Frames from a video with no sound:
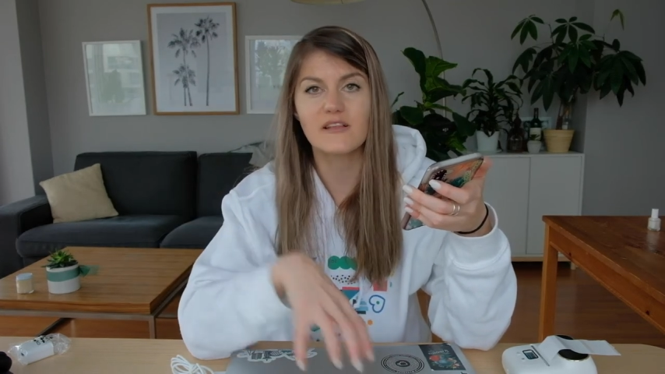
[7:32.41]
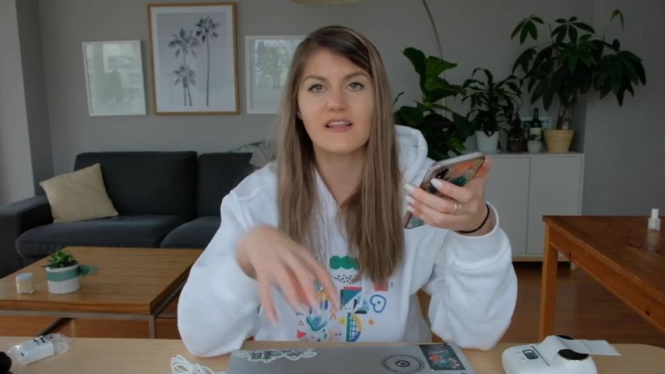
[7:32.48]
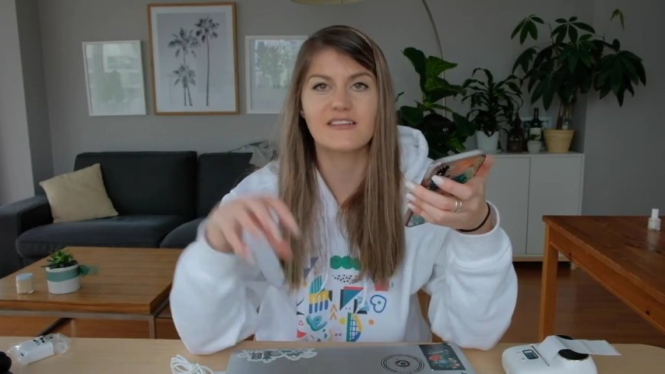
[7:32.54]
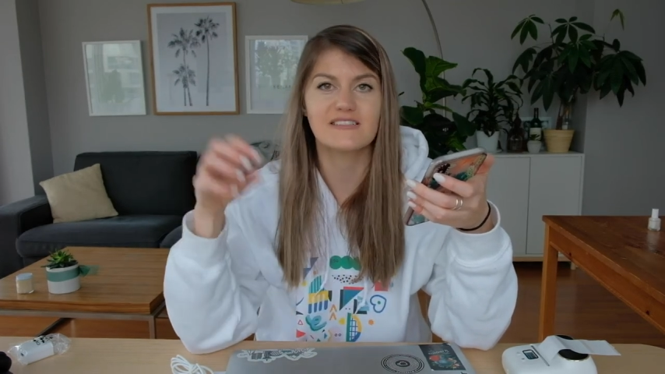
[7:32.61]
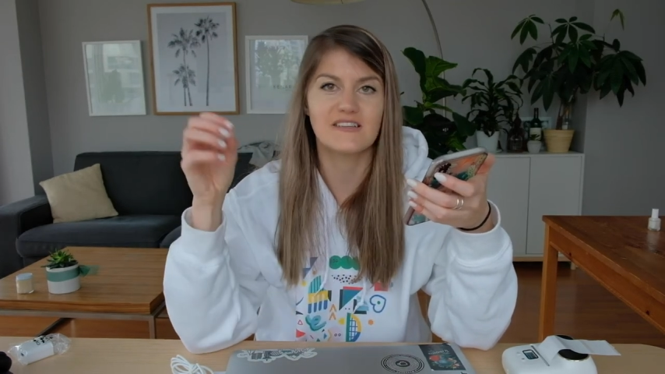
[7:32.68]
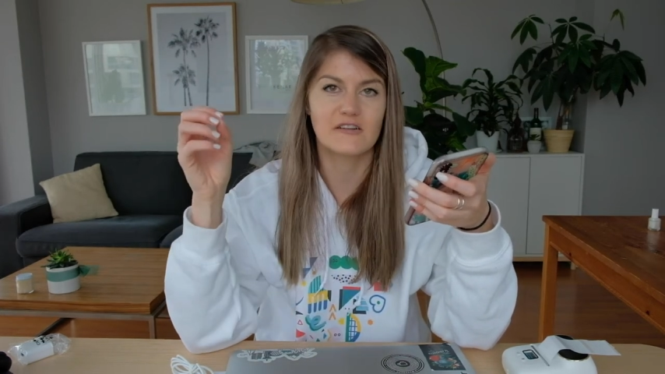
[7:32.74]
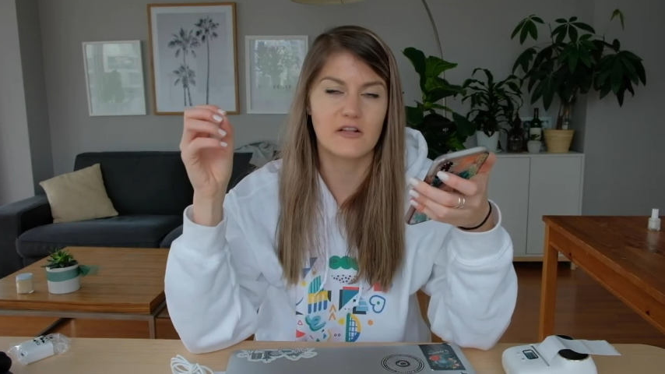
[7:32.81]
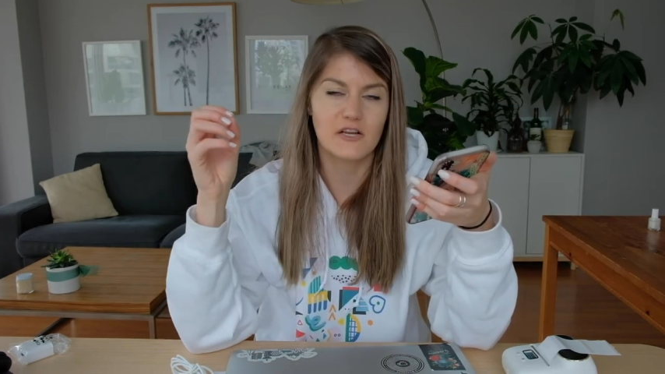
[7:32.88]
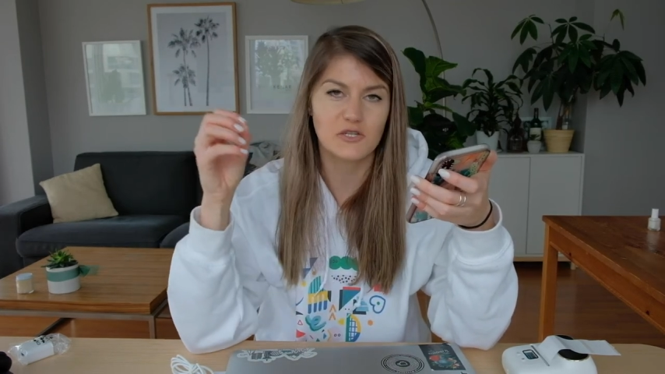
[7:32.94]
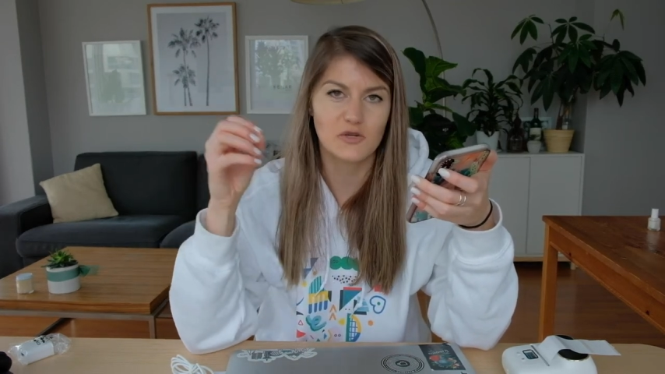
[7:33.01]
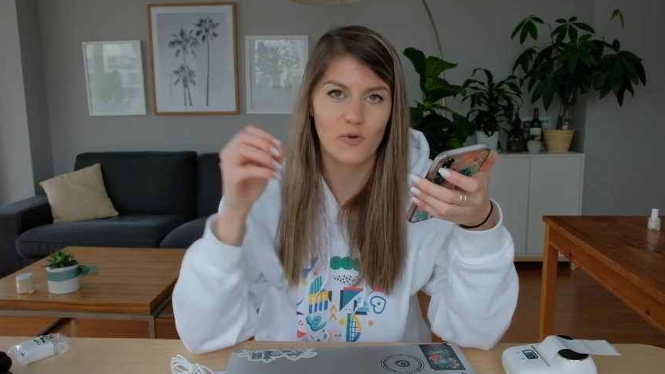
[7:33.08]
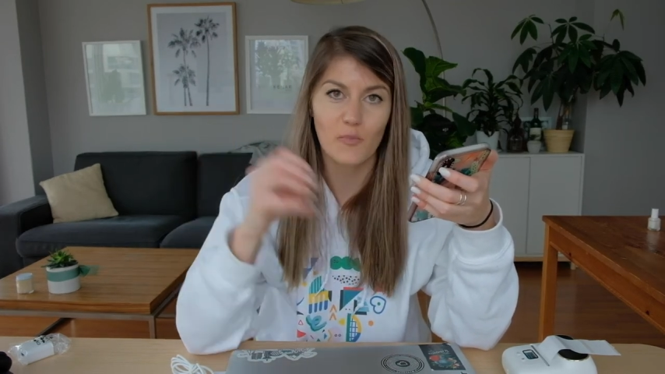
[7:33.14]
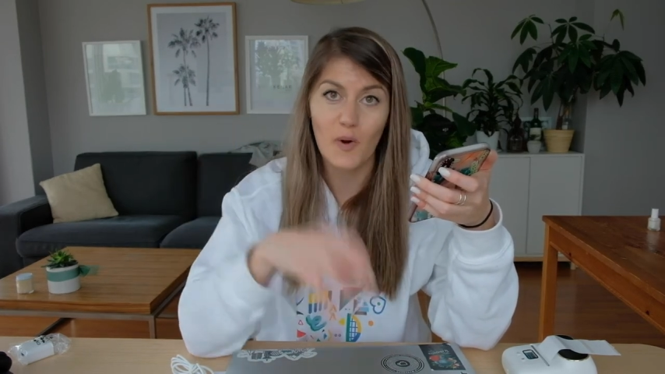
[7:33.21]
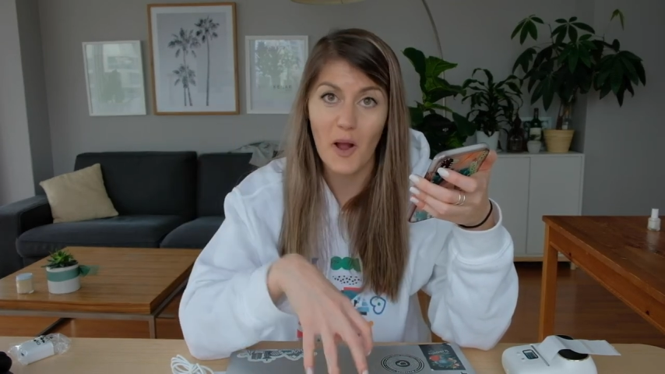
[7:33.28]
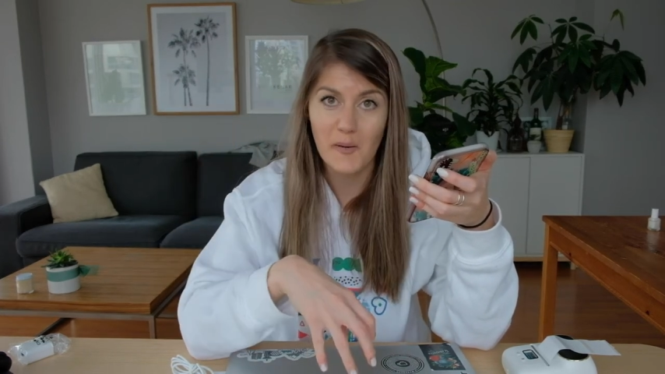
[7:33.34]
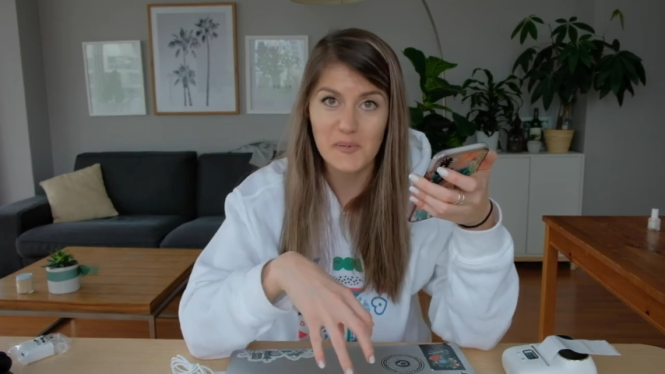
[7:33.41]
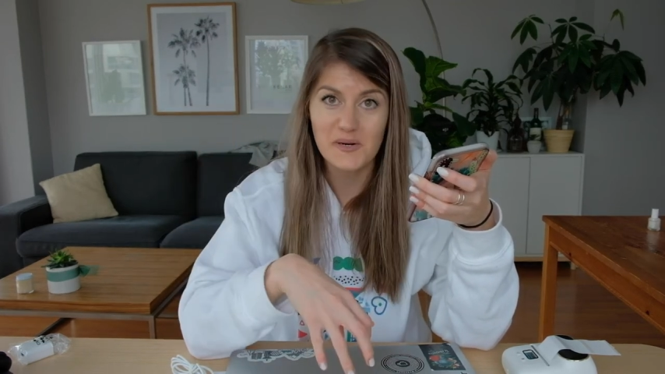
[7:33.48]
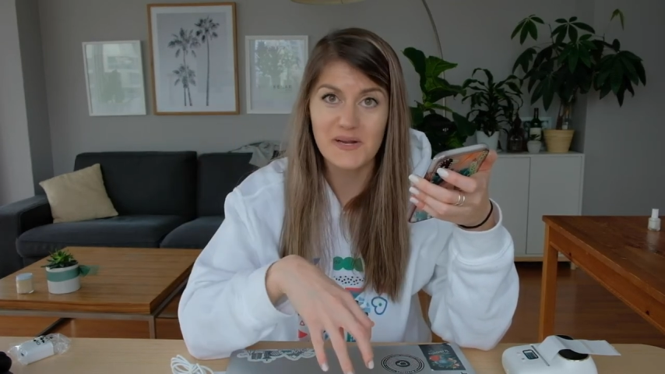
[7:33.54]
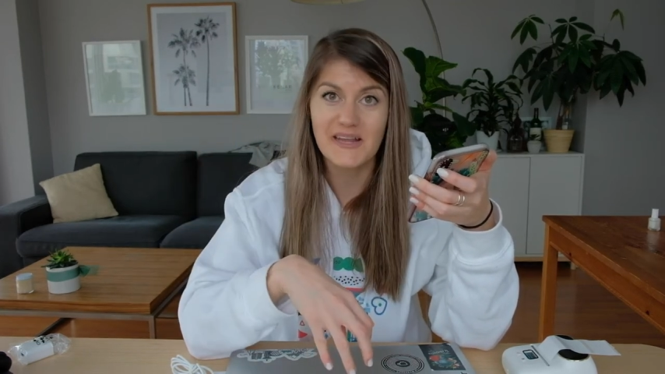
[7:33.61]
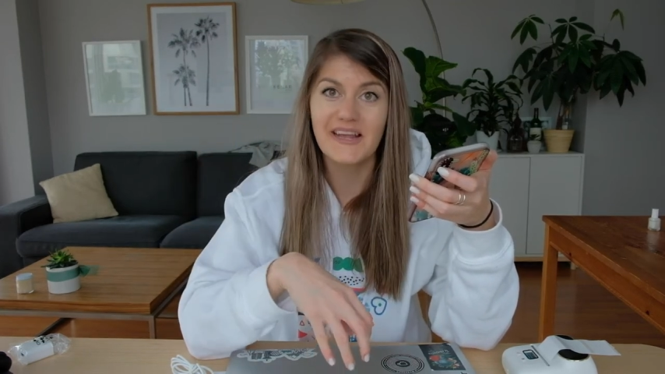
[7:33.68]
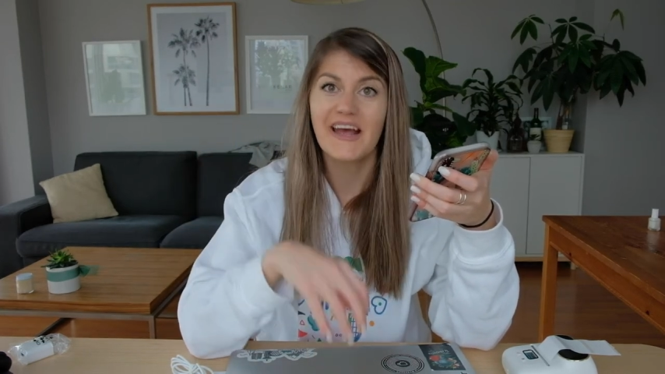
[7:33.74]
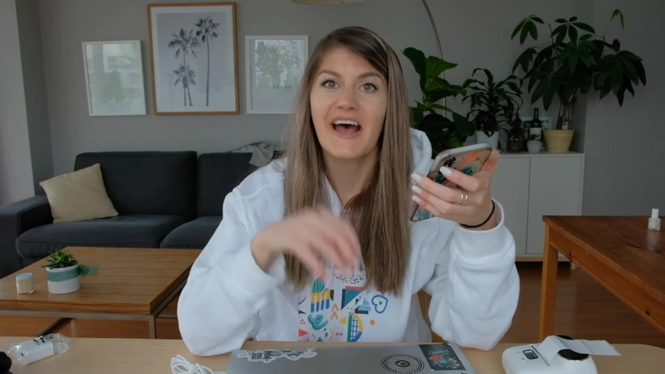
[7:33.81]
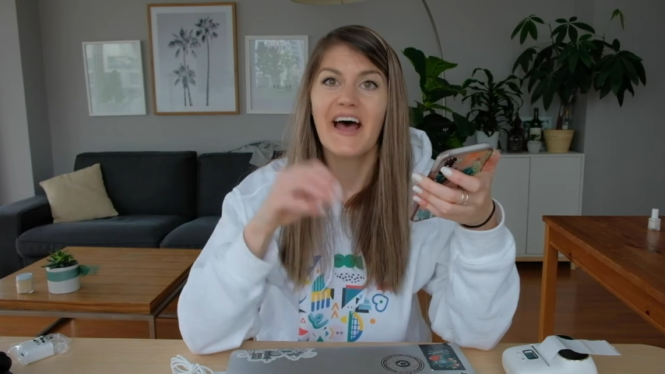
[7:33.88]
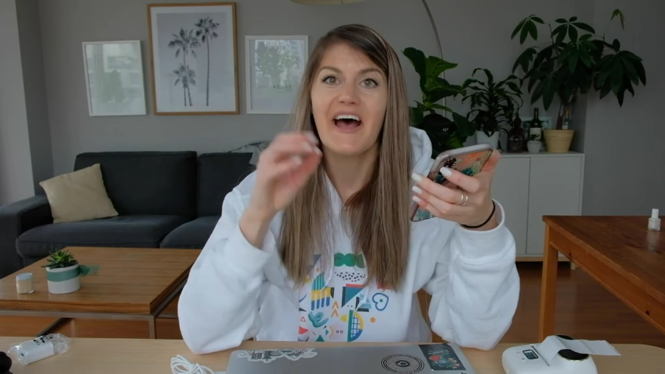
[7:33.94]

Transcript: That's intellectual property.